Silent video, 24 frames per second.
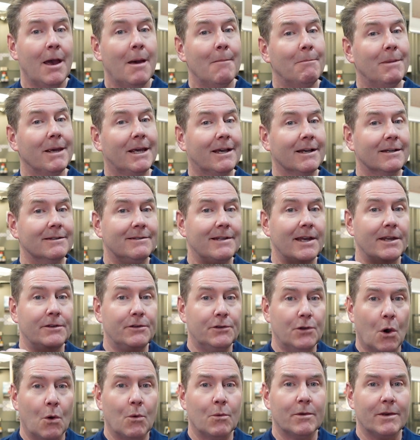because they
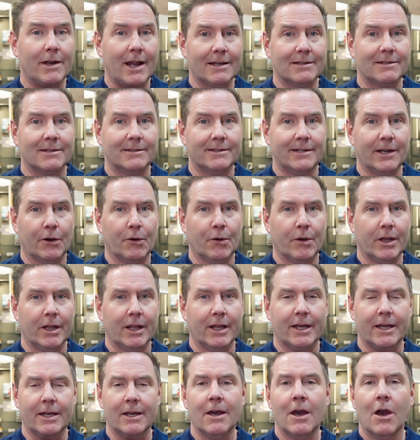don't
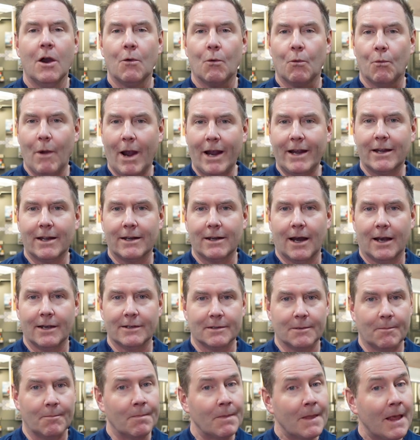necessarily recognize
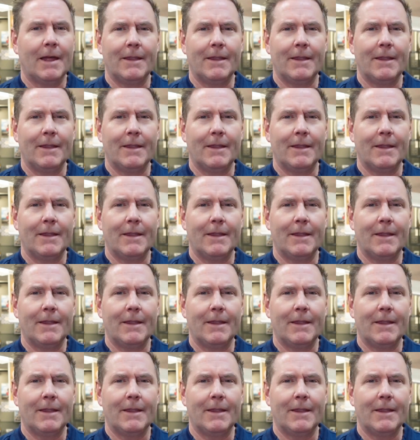them.